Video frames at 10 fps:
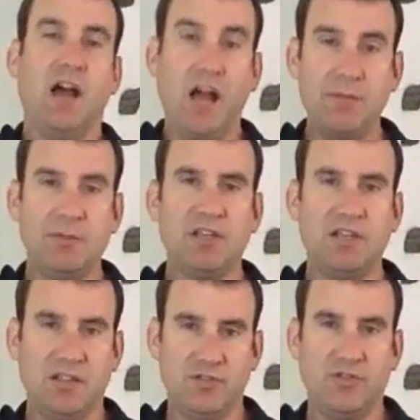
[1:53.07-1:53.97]
I'm going to
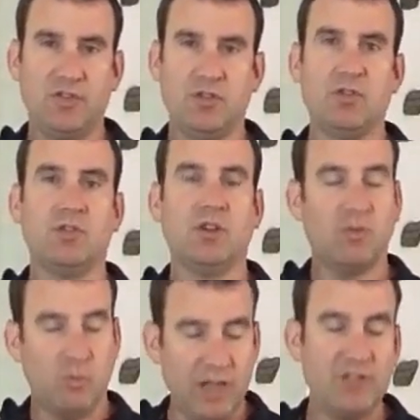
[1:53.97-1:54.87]
give you
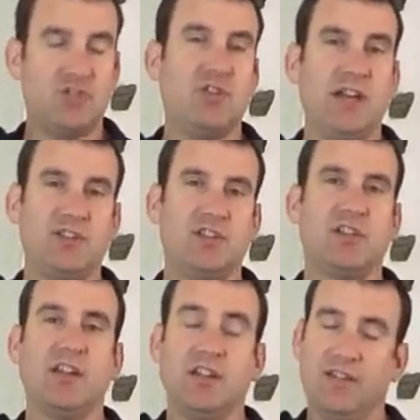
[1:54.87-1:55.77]
one
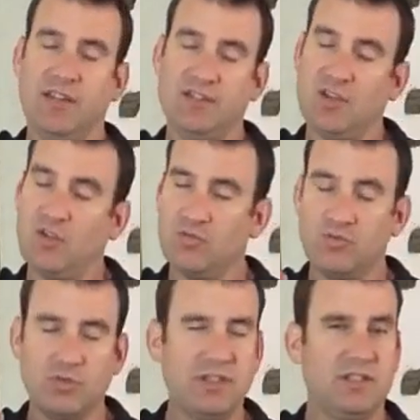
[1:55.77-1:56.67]
stretch that's a
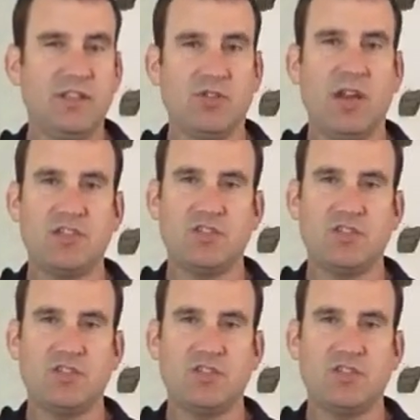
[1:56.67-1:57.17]
really great